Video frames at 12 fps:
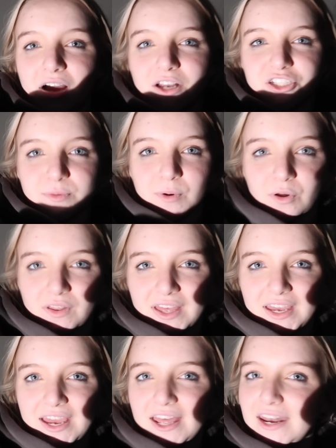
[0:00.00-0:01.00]
got
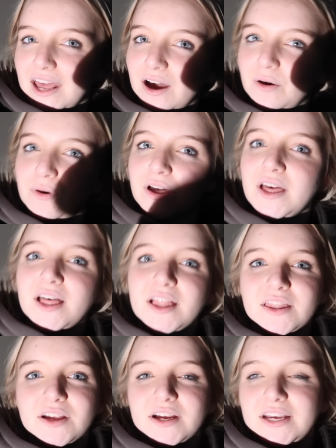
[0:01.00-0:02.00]
Chipotle, and now
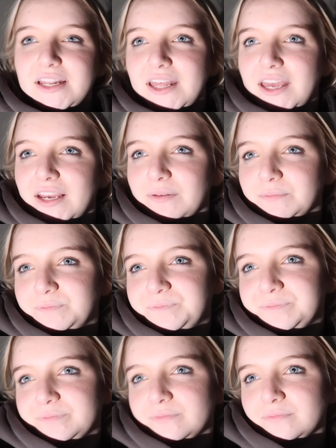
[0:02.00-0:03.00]
they're eating
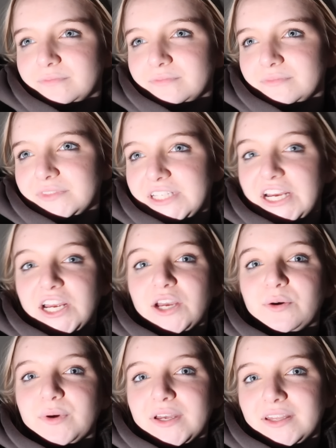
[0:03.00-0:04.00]
Dairy
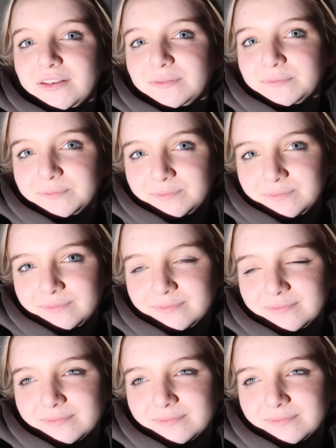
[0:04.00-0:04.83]
Queen.